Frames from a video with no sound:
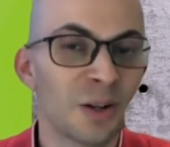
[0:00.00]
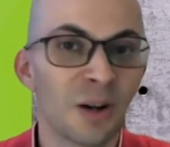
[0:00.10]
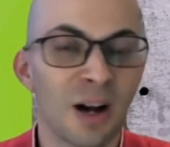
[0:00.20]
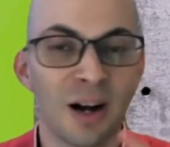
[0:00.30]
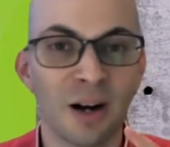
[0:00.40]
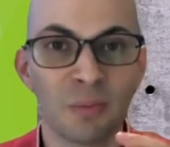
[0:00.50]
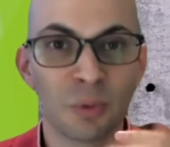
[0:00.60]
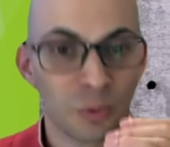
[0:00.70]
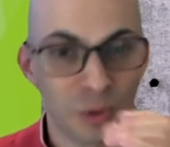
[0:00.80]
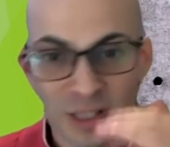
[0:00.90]

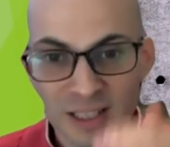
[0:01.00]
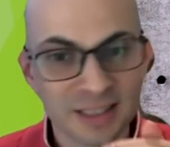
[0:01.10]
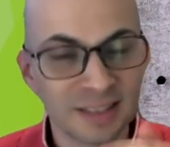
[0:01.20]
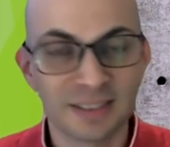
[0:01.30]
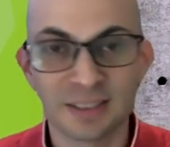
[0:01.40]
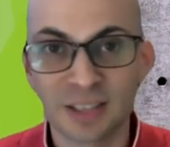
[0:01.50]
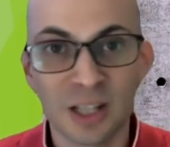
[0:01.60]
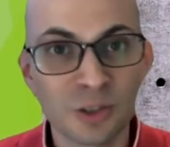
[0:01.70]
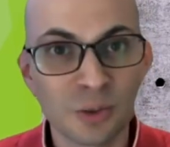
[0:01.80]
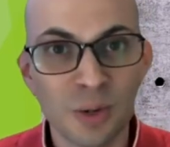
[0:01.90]
Look at these
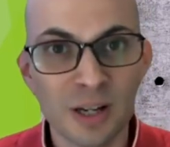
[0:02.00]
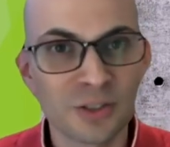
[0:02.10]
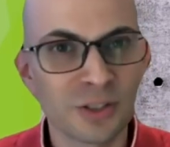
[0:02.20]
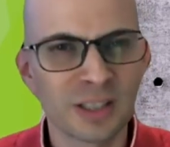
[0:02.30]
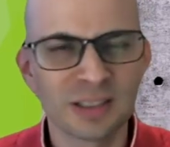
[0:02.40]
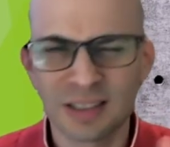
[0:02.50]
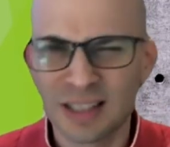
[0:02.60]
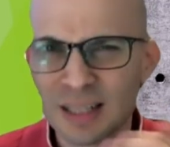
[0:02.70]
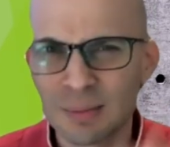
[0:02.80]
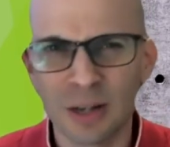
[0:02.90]
discussion questions,
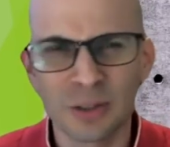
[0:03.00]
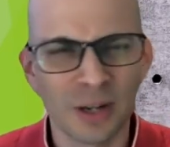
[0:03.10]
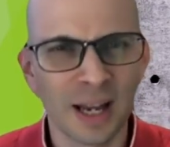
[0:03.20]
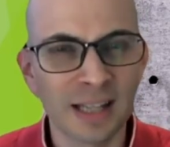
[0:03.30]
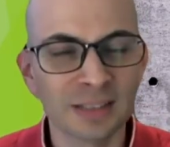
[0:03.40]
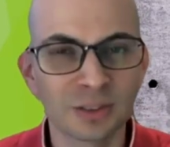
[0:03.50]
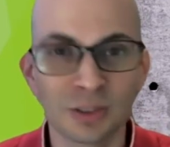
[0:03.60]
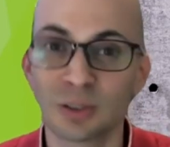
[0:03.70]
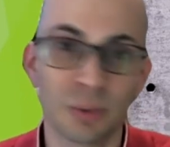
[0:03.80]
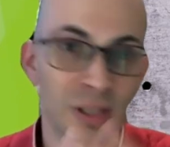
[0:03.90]
think about your
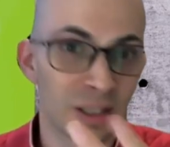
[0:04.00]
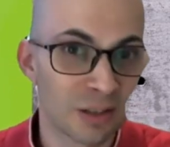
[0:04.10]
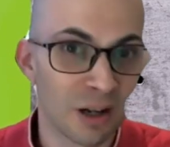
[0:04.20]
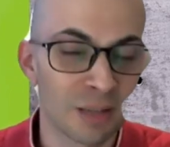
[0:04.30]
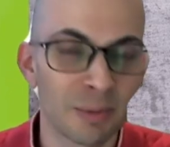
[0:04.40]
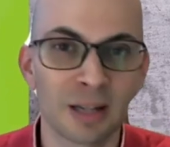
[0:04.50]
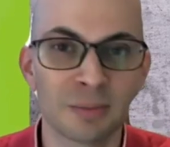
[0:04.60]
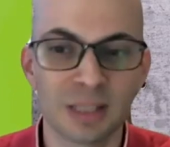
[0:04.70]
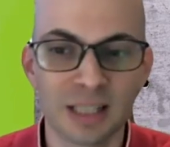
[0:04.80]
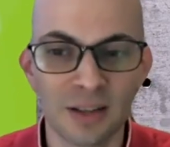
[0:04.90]
answers, and we can talk about them
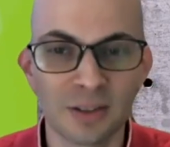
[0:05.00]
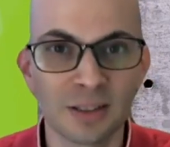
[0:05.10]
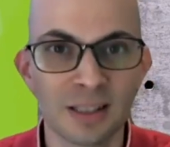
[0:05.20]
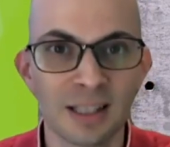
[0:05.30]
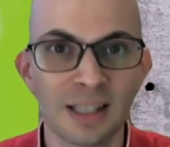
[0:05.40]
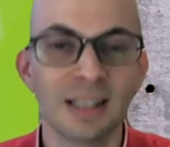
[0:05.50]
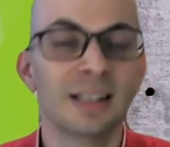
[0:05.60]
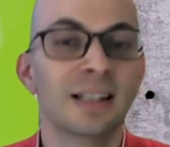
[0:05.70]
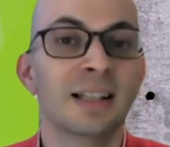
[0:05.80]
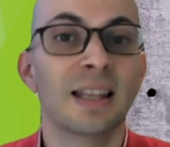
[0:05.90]
together.
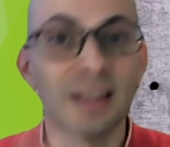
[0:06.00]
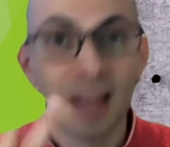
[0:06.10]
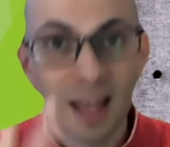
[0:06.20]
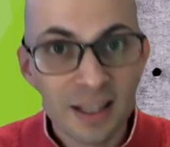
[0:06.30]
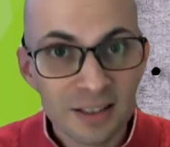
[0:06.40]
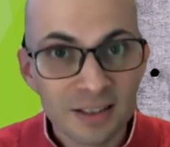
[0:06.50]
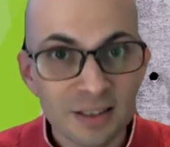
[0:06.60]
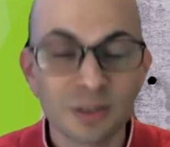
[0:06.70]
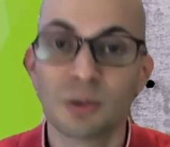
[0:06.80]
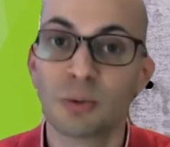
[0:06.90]
Then
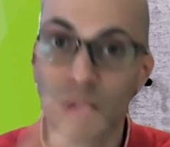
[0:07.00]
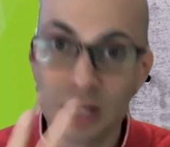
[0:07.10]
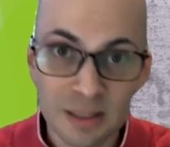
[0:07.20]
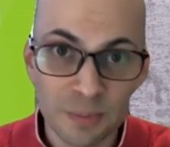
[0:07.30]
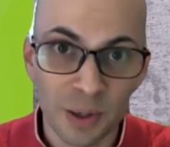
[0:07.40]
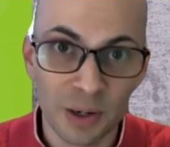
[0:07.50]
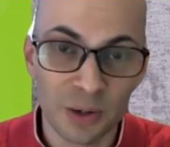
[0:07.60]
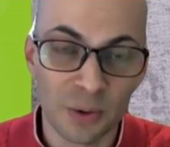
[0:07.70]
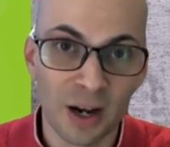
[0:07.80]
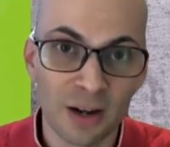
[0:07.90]
read the
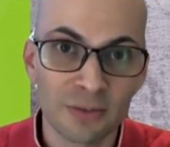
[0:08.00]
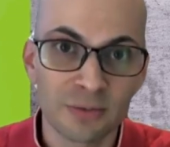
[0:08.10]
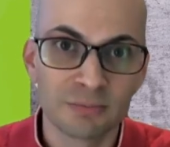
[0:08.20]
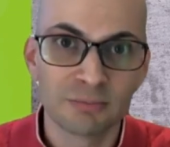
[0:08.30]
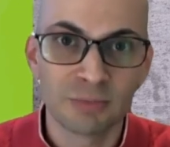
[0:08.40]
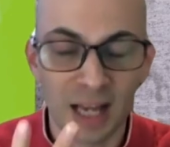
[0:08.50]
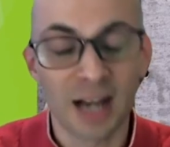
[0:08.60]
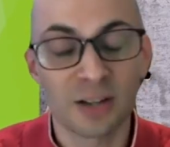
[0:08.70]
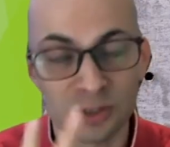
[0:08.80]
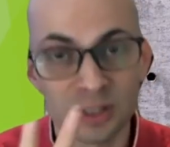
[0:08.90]
paragraph and
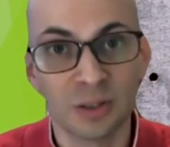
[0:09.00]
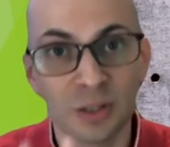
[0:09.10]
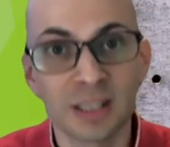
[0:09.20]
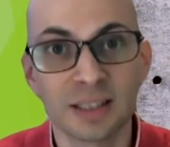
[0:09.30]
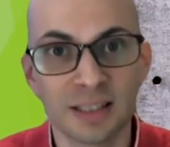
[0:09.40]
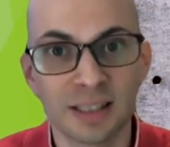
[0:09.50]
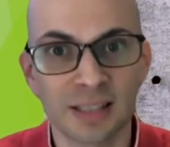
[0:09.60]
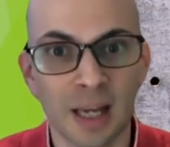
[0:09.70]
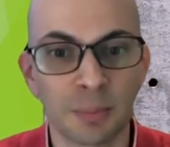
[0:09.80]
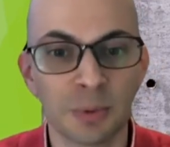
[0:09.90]
actually look at the
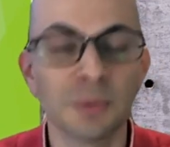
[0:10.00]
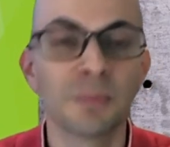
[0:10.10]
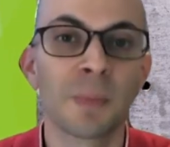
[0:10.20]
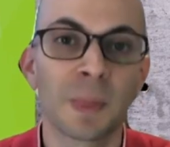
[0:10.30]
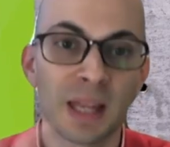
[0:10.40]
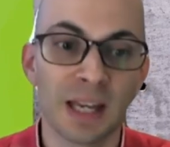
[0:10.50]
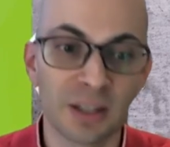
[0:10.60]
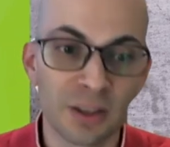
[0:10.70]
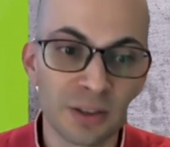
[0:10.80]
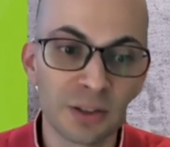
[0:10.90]
example. And
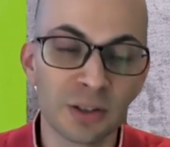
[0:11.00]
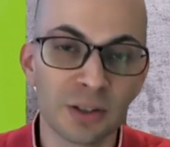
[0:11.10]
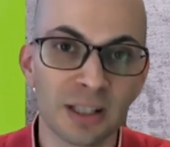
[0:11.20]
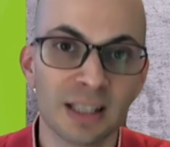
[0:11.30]
third,